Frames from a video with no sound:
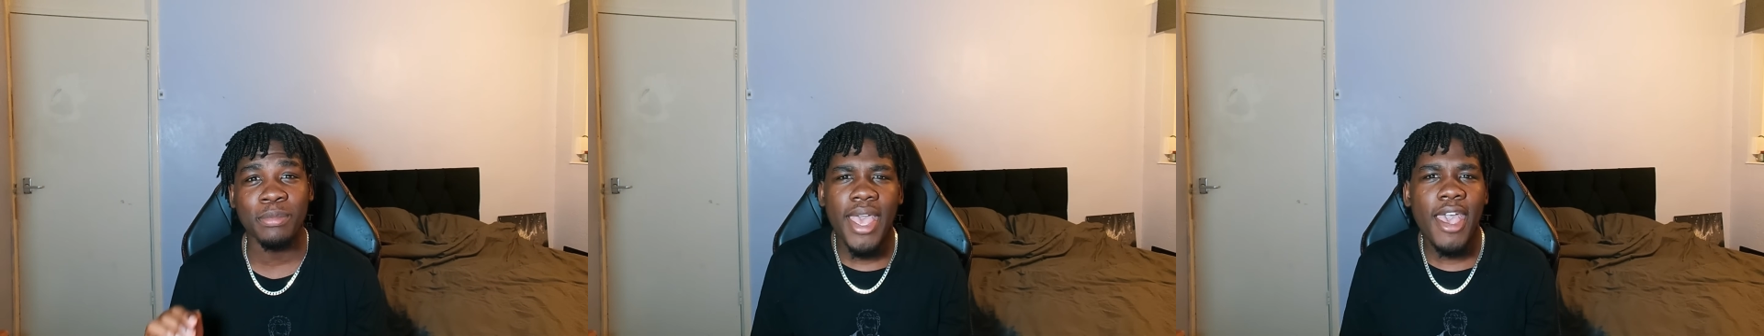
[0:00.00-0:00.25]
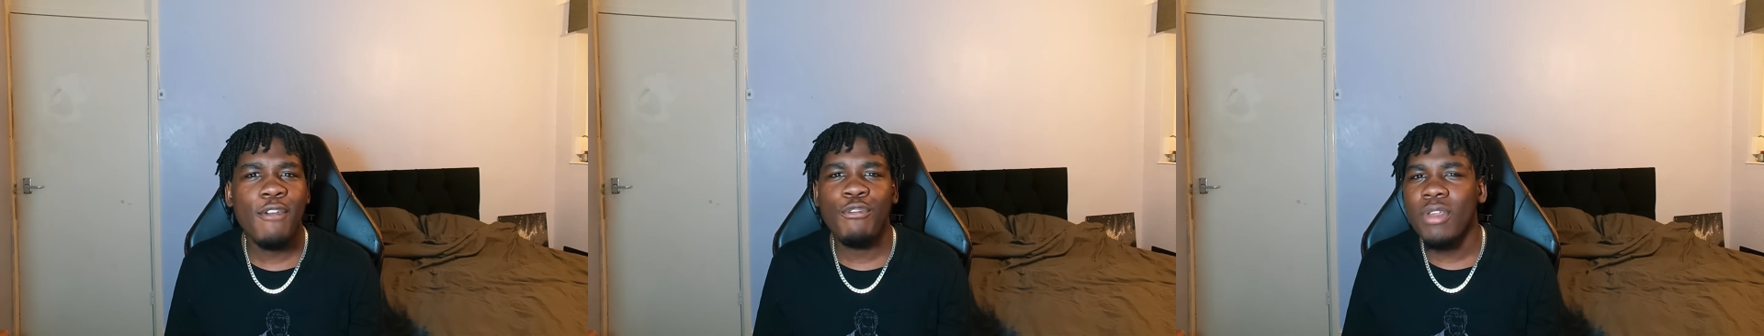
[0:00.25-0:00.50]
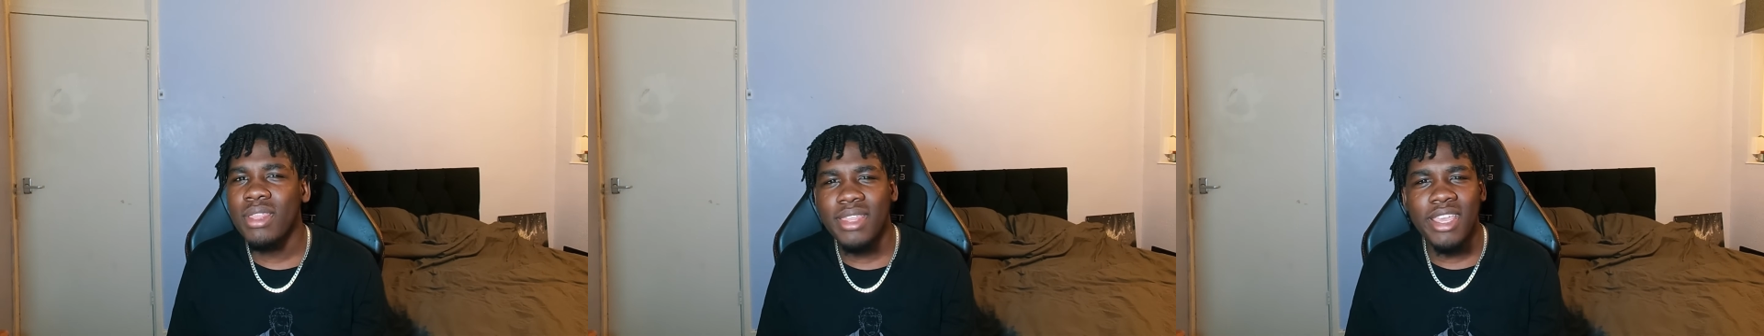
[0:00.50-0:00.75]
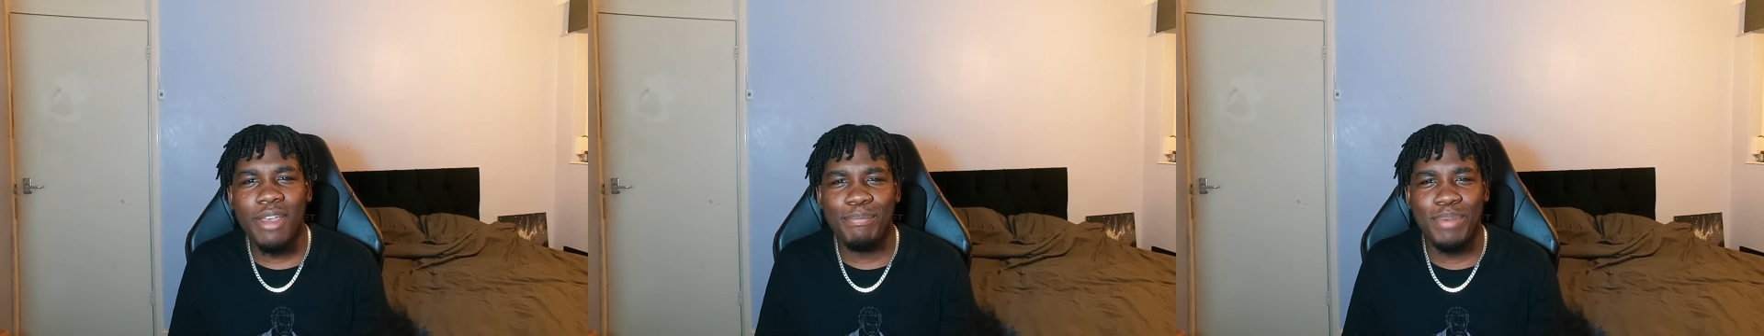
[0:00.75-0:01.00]

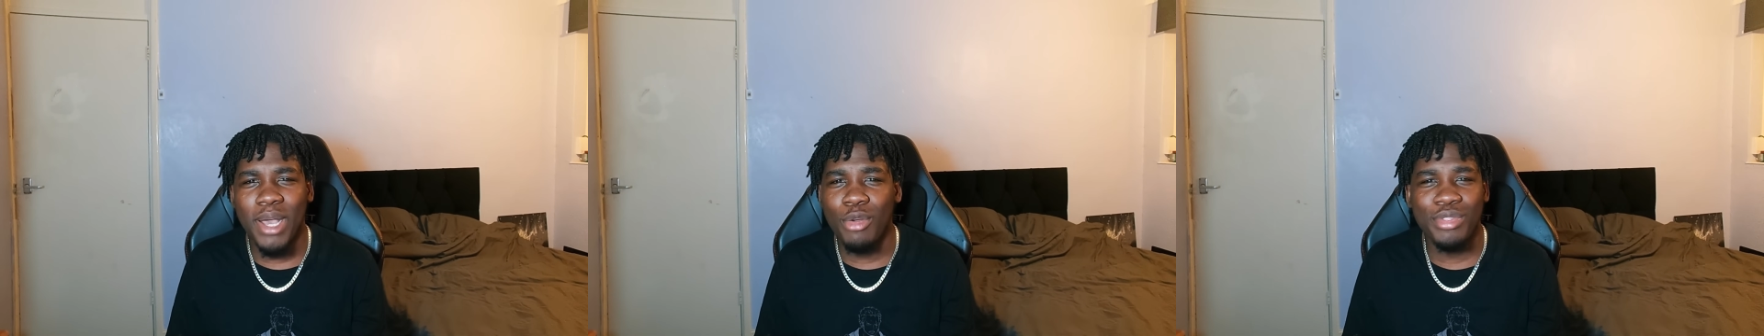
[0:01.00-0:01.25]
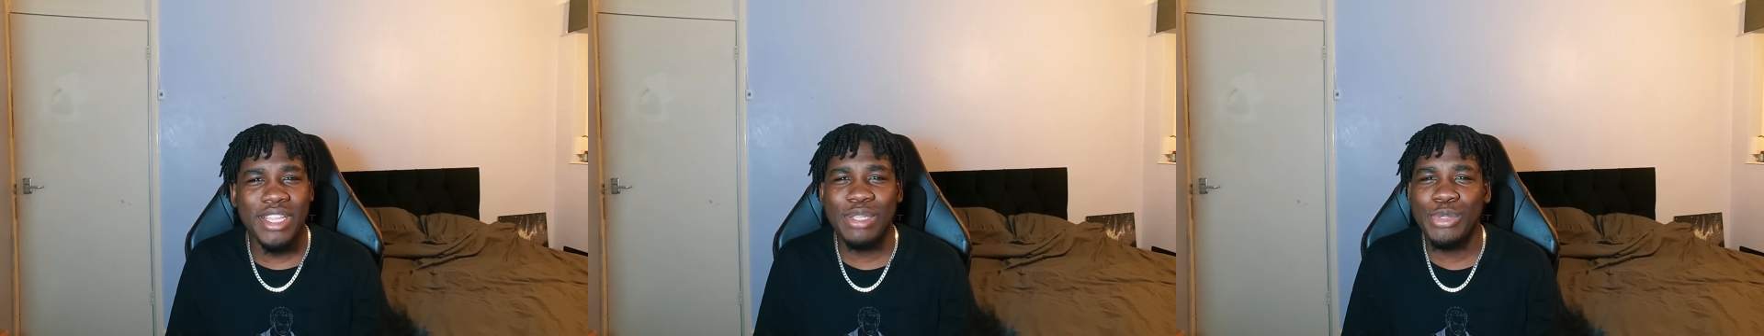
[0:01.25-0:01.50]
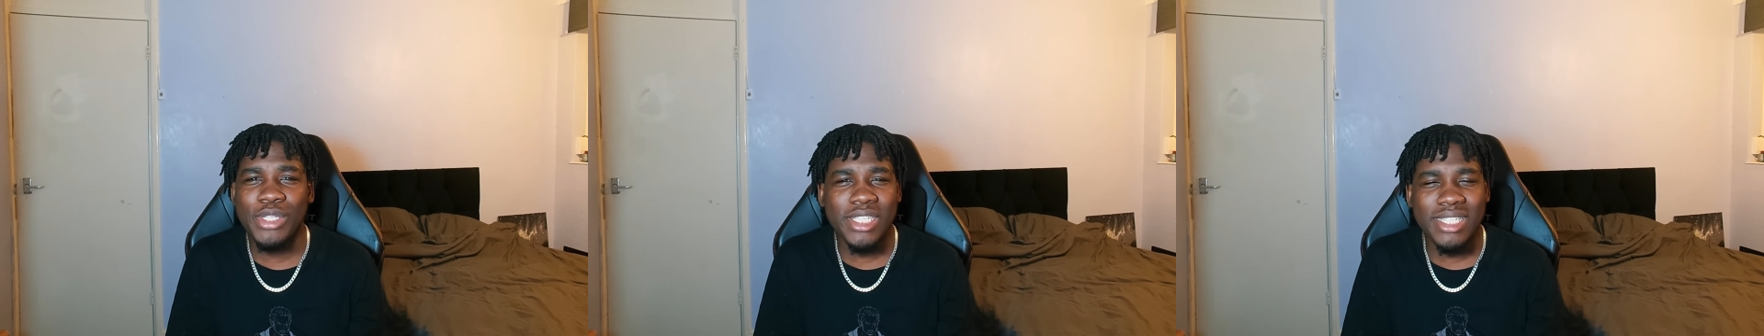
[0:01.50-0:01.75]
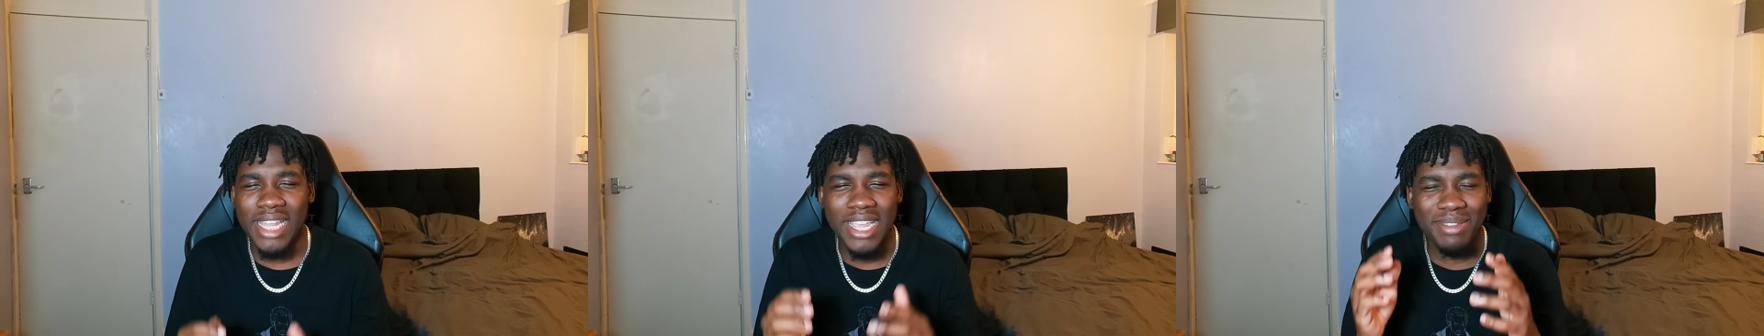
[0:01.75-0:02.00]
Everything about this was
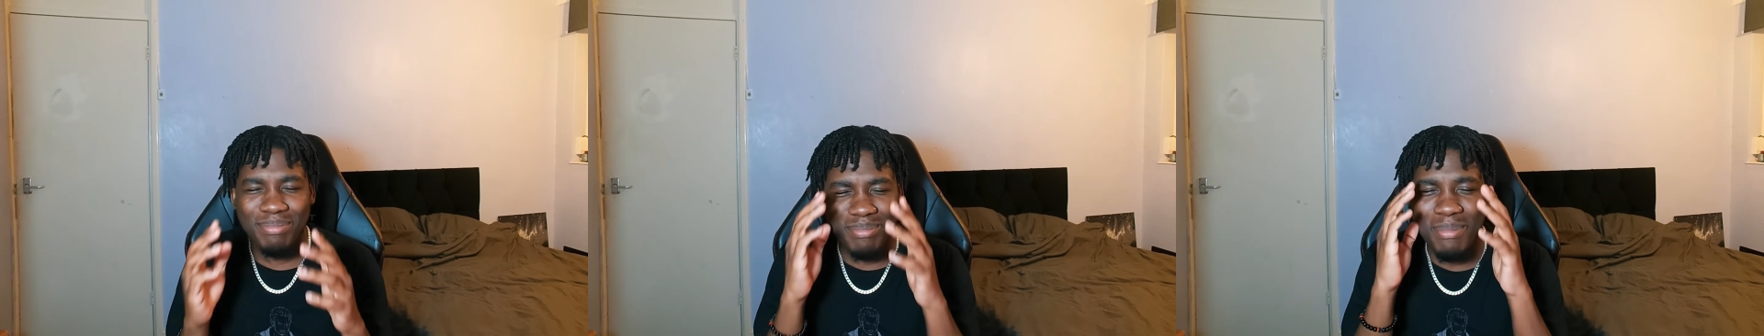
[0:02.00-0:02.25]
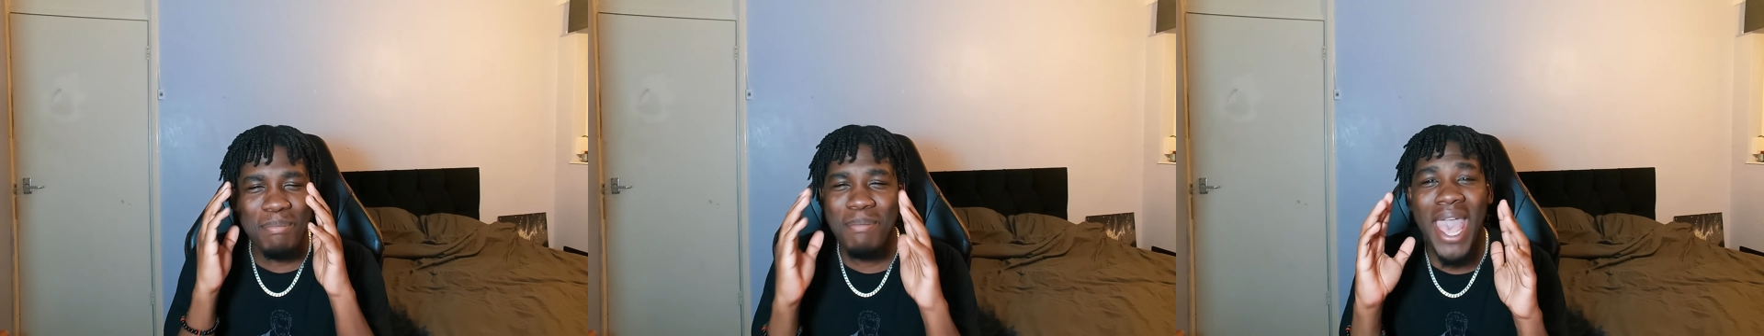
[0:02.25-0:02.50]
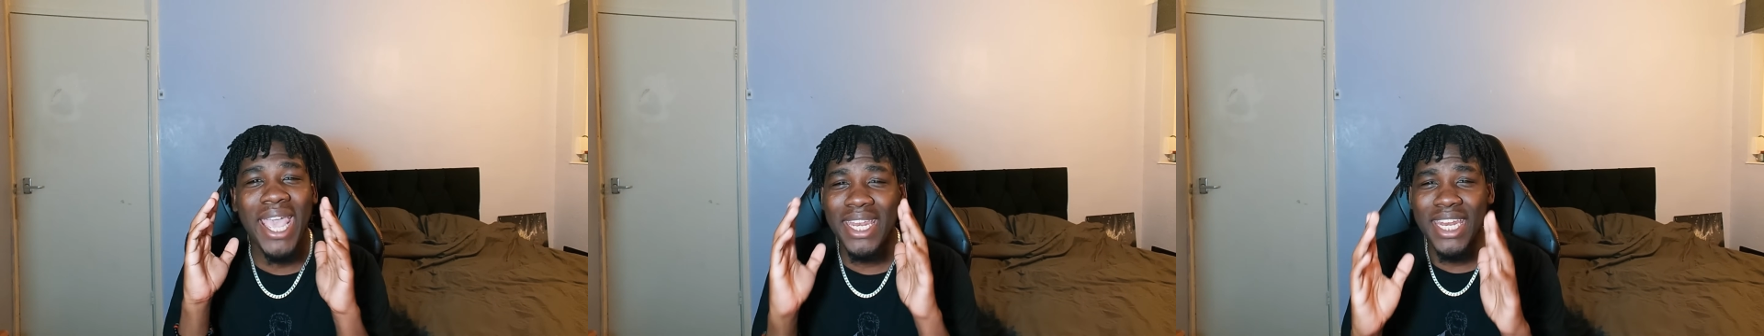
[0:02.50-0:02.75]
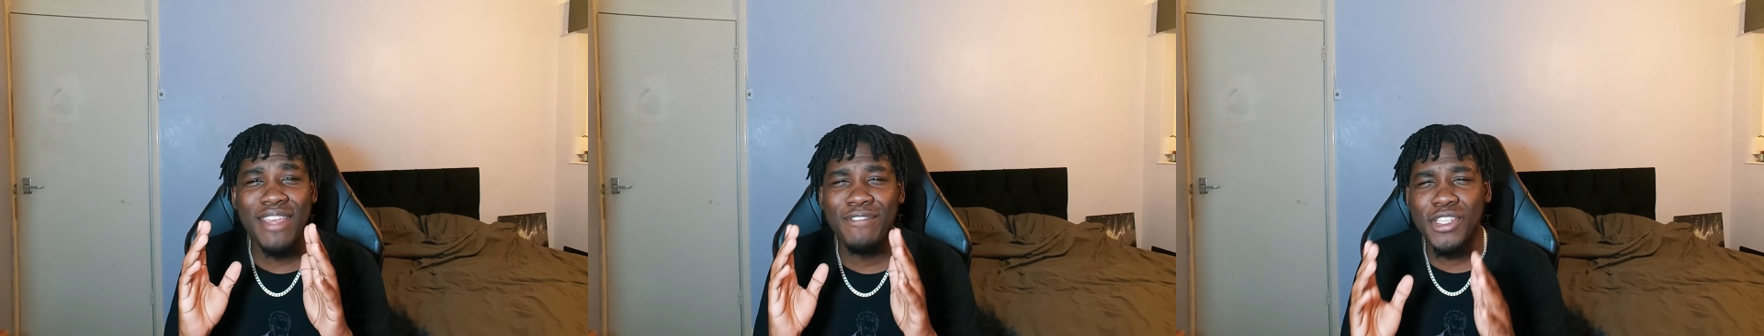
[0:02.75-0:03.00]
just like
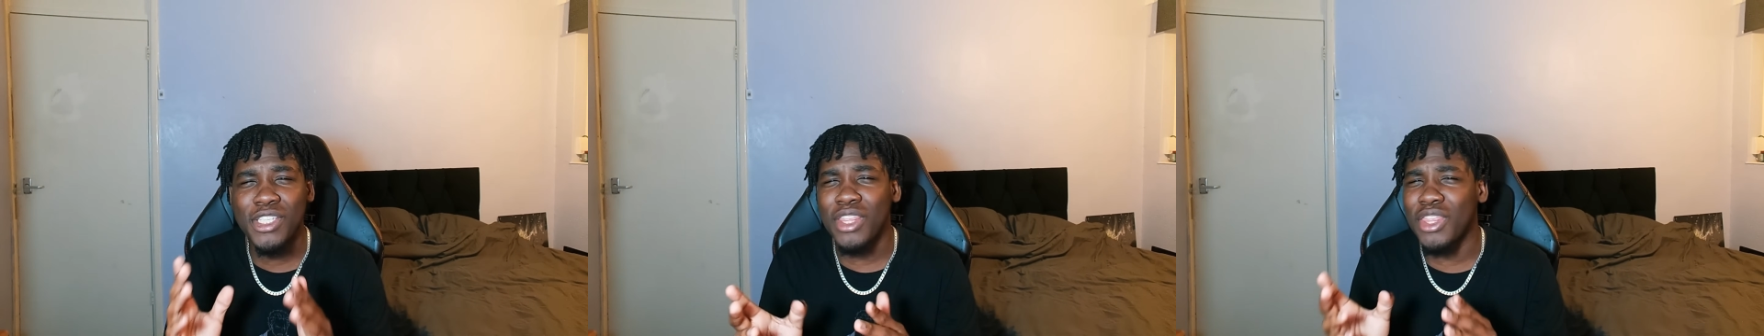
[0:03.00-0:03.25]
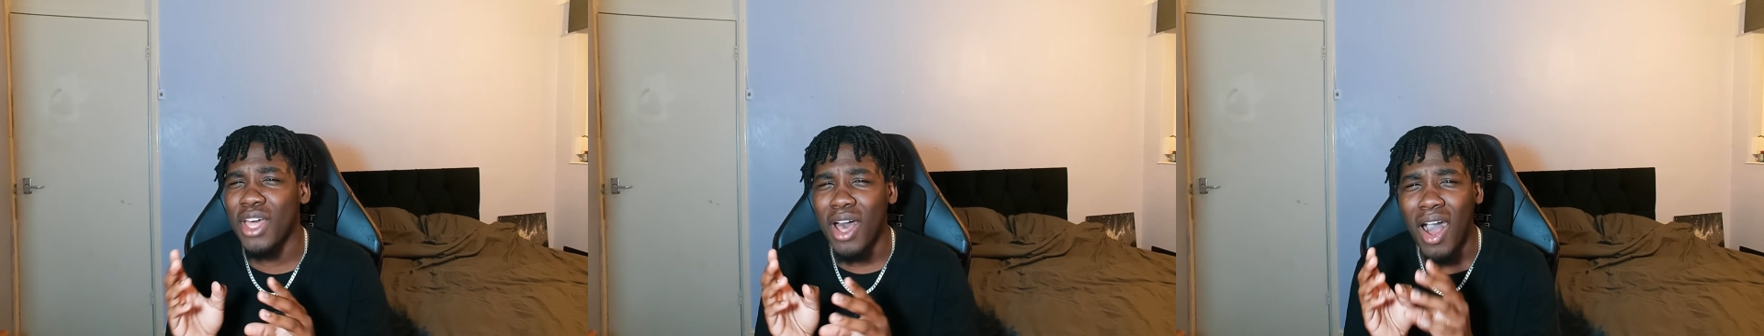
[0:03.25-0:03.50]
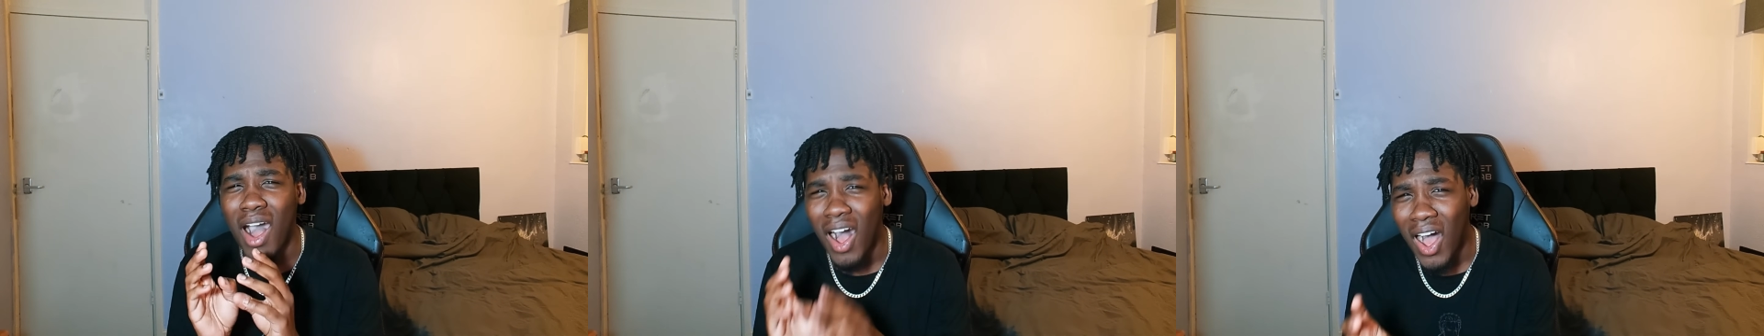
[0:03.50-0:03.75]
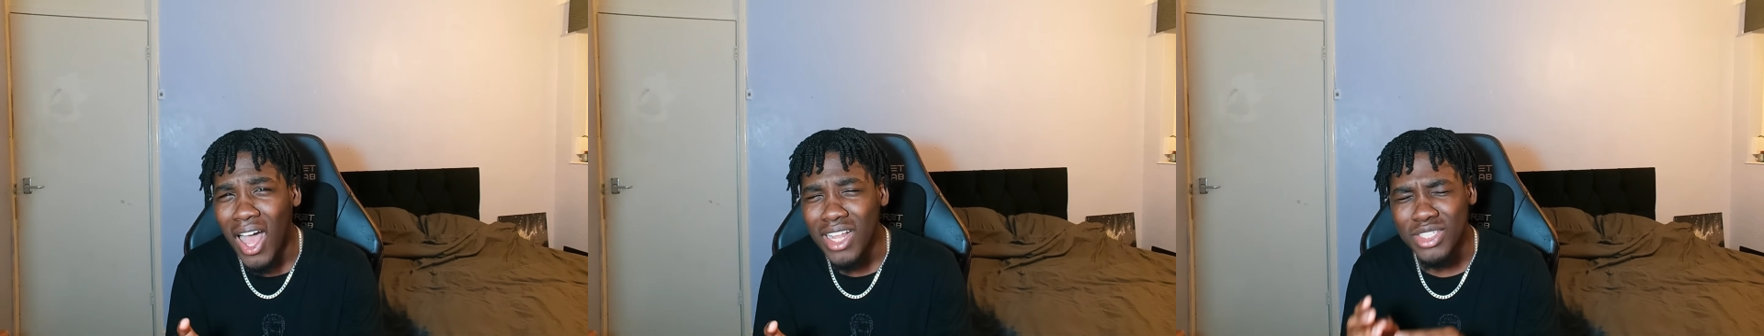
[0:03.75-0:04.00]
magnificent. The
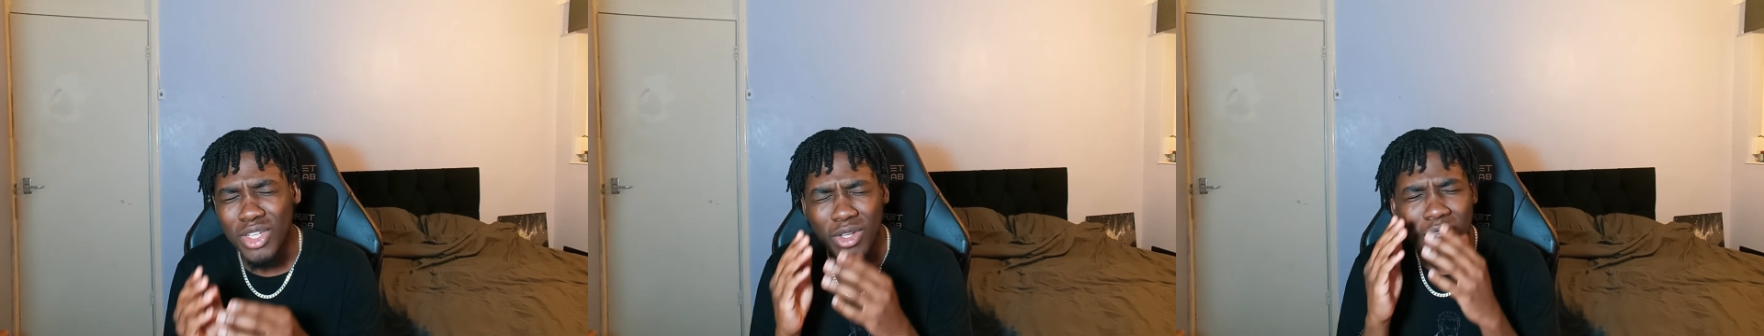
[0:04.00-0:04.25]
art,